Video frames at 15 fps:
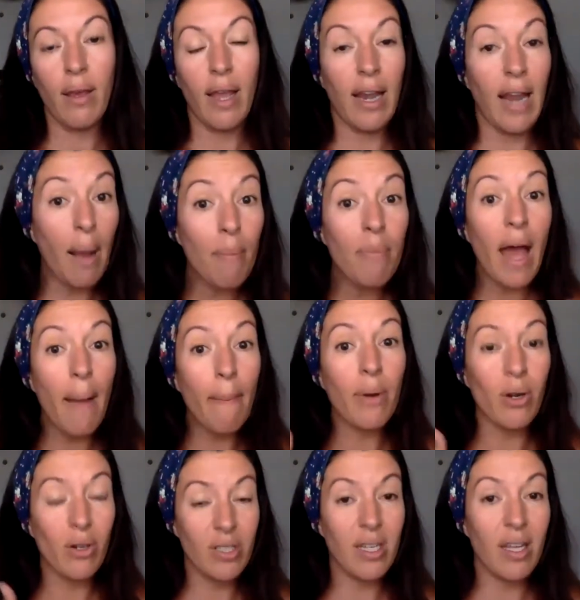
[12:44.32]
And I'm that
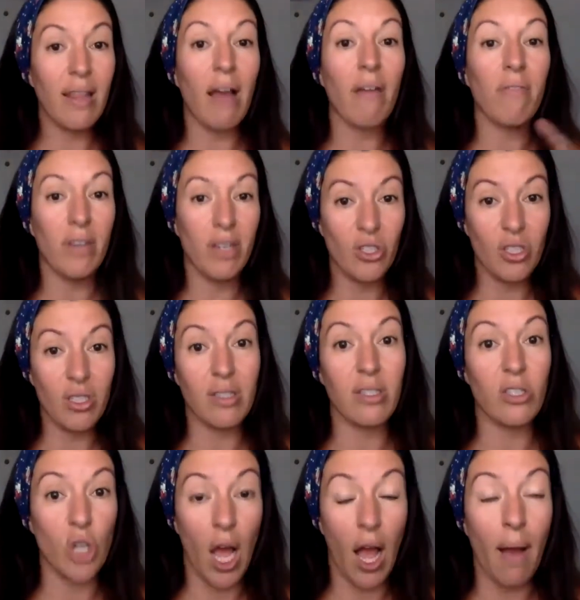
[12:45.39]
person that finishes the
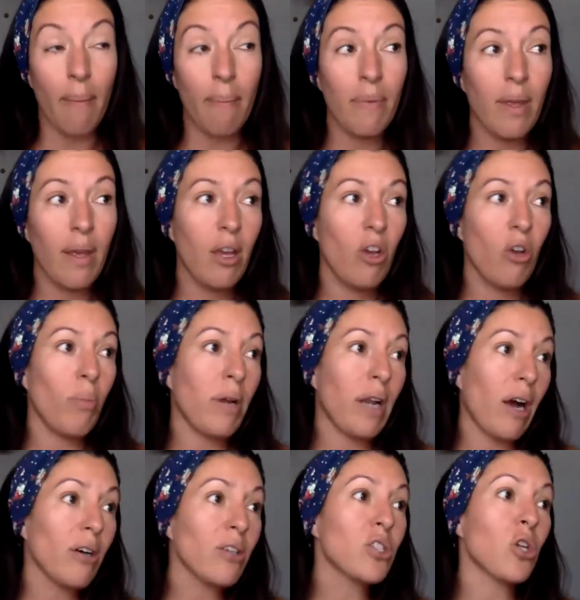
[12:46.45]
job. But I
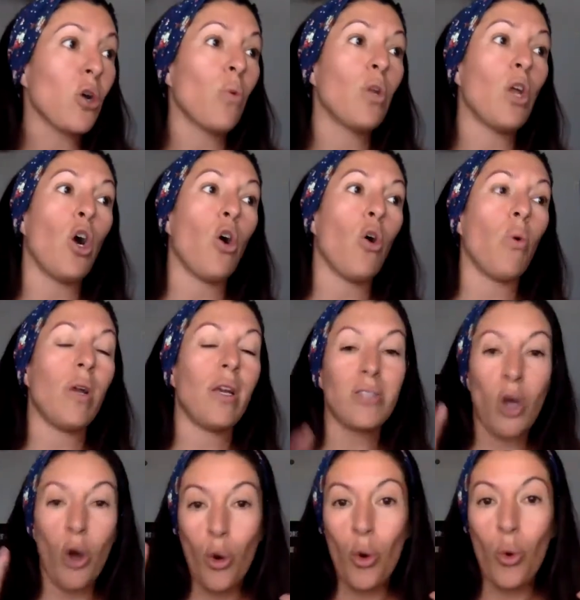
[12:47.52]
also know it's
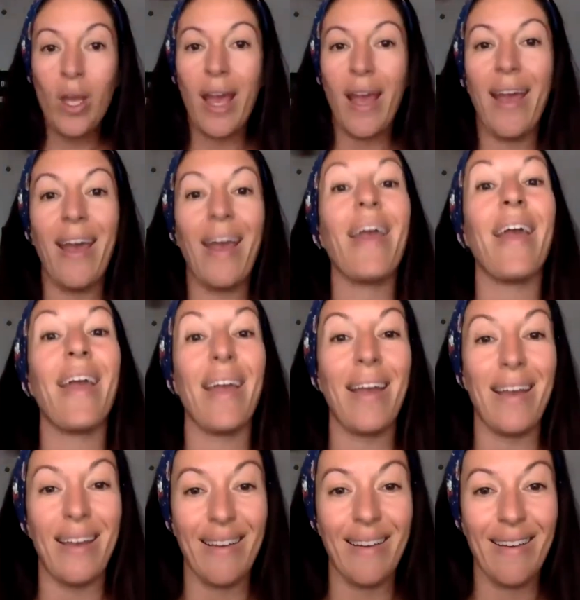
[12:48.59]

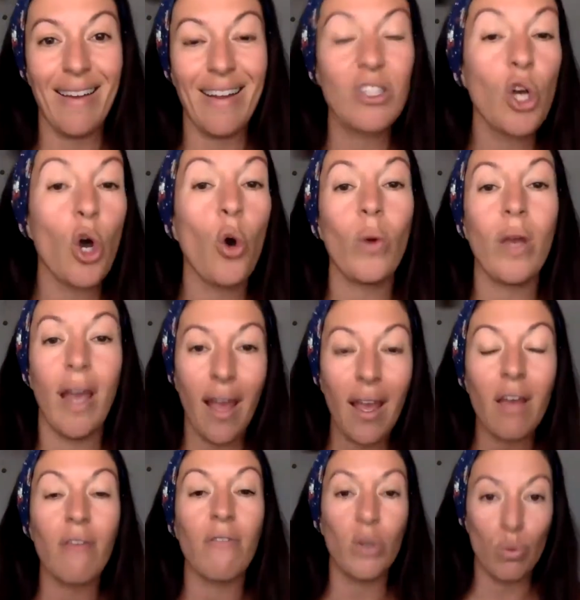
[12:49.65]
okay. It's
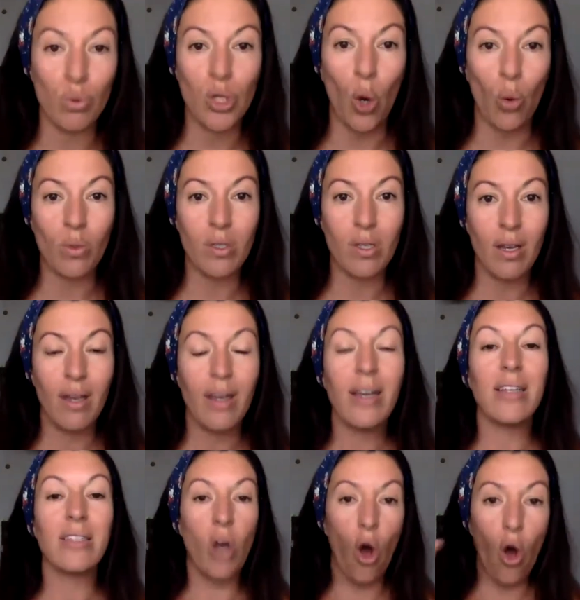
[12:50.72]
okay if you don't.
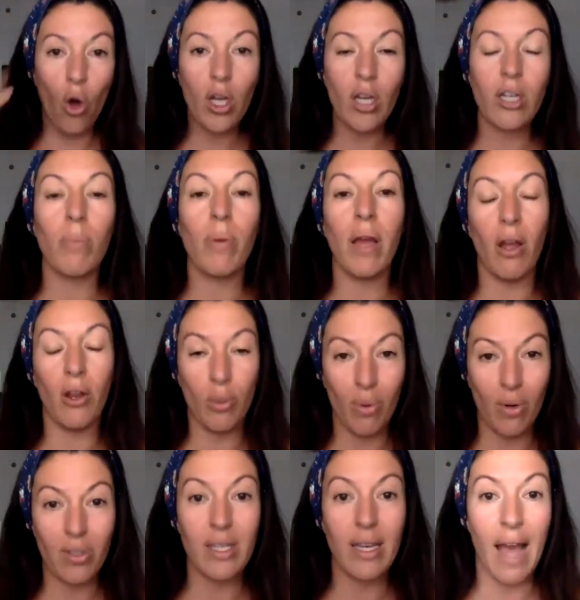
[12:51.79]
It's all going to depend on your
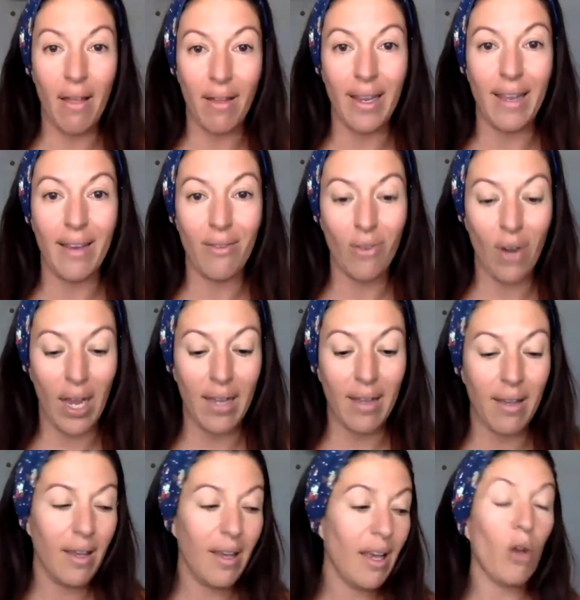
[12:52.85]
personality, right?
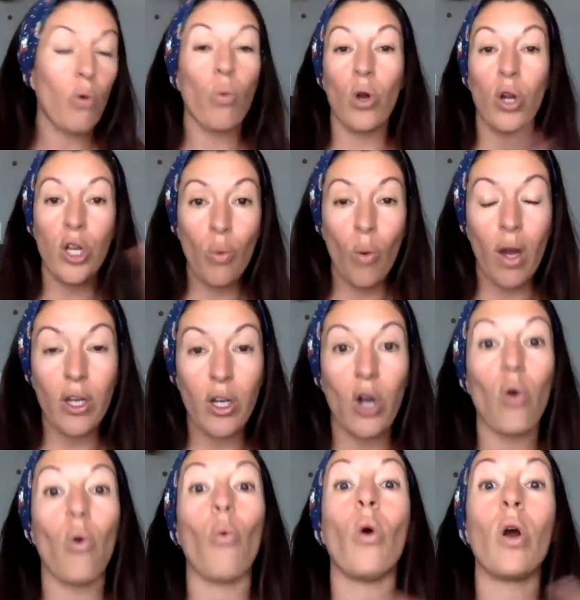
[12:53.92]
And where you want to
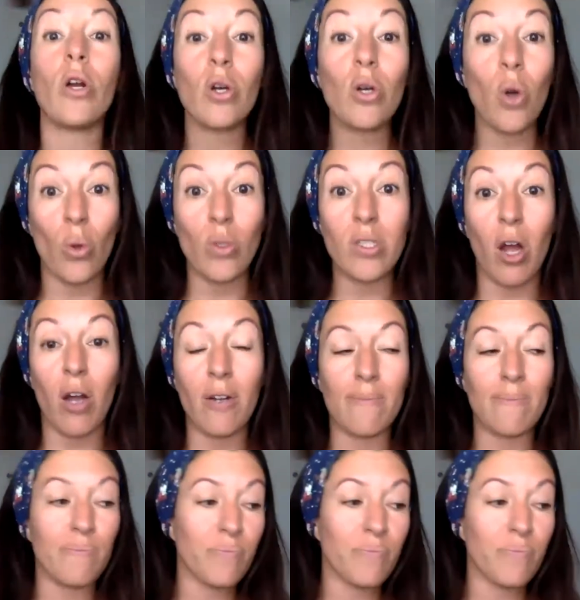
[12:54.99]
go and what your goals are.